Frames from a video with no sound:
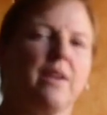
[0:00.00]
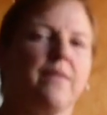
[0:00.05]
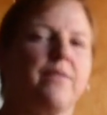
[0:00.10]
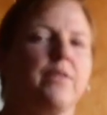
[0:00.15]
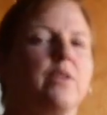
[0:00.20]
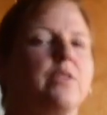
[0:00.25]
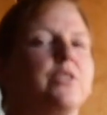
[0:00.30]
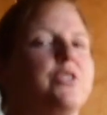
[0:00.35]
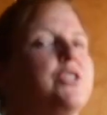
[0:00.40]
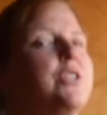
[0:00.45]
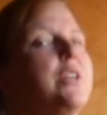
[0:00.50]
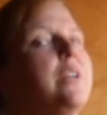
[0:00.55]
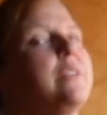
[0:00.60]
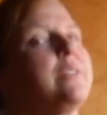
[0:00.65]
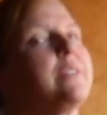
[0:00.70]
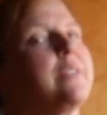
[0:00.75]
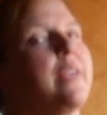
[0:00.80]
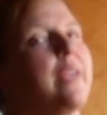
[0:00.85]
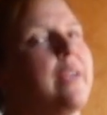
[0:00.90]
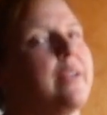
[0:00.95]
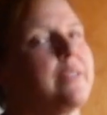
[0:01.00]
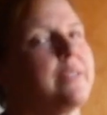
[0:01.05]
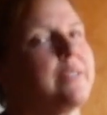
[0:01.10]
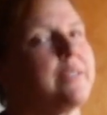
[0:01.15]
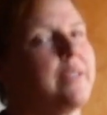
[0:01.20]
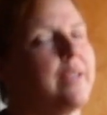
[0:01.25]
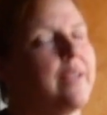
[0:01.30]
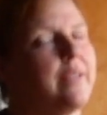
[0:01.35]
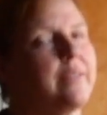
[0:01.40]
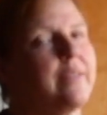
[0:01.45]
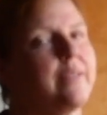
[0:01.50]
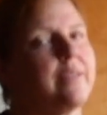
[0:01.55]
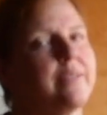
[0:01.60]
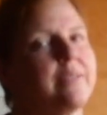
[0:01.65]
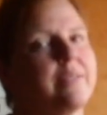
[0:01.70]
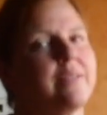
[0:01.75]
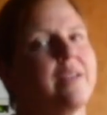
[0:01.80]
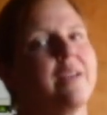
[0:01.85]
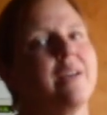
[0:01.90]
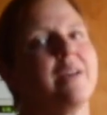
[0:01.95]
If you just can't stand
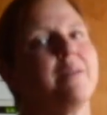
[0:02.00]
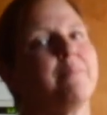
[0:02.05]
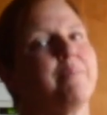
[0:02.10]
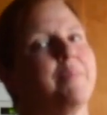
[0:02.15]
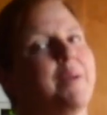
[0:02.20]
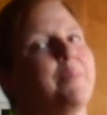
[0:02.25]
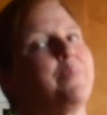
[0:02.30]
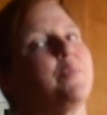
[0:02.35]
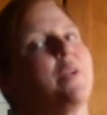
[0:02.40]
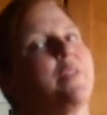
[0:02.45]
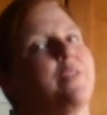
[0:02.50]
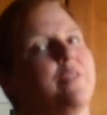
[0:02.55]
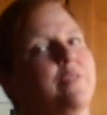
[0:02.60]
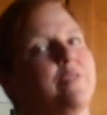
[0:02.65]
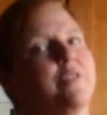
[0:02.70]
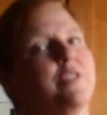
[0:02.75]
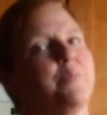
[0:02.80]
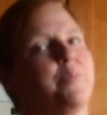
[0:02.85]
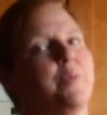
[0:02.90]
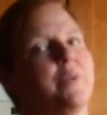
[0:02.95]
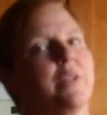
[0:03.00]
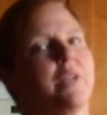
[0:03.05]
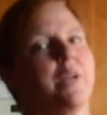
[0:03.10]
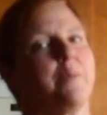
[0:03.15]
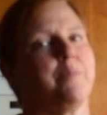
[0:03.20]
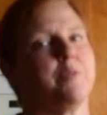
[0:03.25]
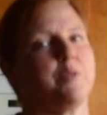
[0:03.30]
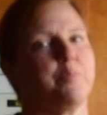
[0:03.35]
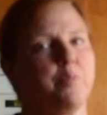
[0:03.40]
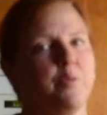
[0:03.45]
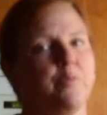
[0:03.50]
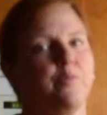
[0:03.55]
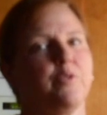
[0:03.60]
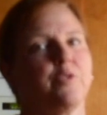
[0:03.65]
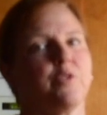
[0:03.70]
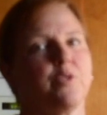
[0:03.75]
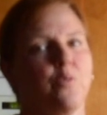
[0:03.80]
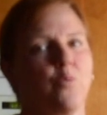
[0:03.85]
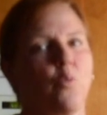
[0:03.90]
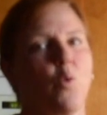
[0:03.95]
this, my brother used to put a couple
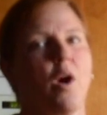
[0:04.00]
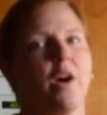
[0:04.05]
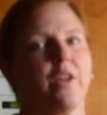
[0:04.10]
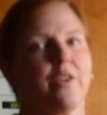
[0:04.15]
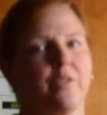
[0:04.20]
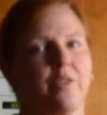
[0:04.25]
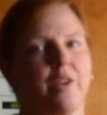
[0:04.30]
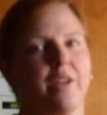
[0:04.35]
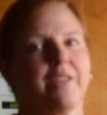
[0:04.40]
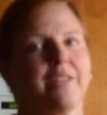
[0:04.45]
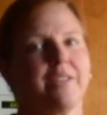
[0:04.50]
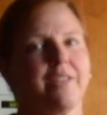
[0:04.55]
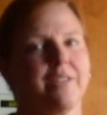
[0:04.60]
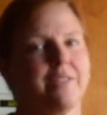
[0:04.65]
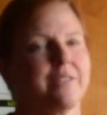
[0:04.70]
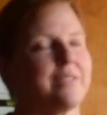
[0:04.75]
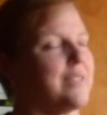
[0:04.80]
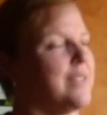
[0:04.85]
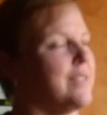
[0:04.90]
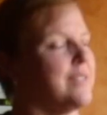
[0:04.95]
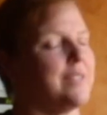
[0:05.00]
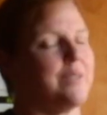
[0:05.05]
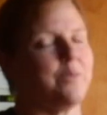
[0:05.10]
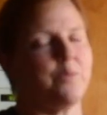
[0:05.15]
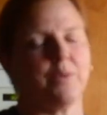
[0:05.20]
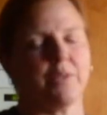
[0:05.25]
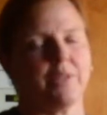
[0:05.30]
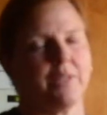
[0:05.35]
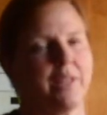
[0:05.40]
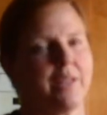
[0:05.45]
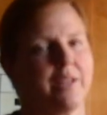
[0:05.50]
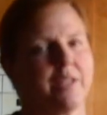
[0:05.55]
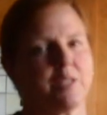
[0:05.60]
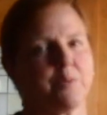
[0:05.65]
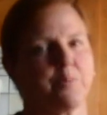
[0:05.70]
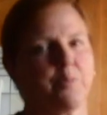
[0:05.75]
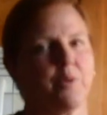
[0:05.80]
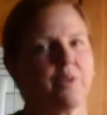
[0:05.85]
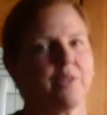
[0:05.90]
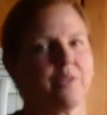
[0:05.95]
spoonfuls of water on his because he wouldn't let
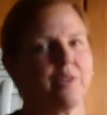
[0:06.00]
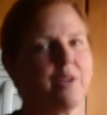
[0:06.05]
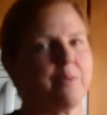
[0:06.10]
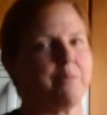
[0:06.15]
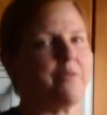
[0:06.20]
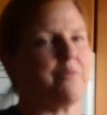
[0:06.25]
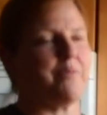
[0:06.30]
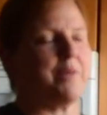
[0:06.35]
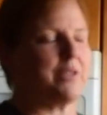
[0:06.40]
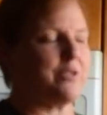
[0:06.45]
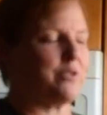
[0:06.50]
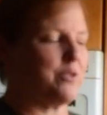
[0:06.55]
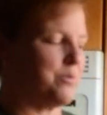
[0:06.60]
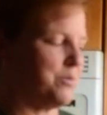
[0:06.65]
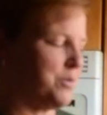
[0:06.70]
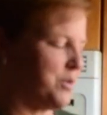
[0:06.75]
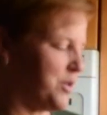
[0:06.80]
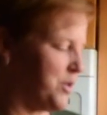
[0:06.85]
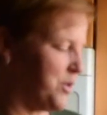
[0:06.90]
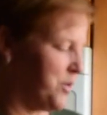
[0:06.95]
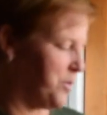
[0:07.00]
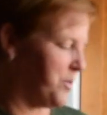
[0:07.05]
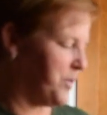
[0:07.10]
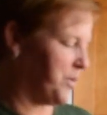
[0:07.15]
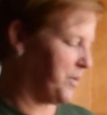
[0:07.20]
us put cream of mushroom soup.